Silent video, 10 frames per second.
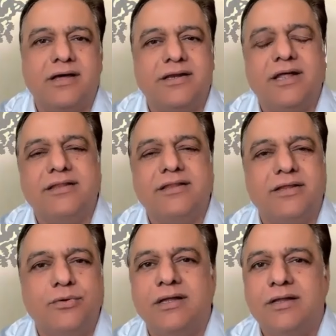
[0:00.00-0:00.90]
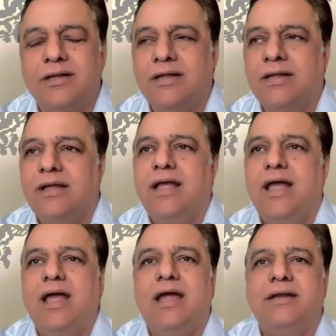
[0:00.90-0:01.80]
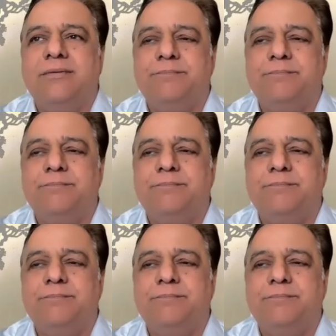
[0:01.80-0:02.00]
arathic yoga, and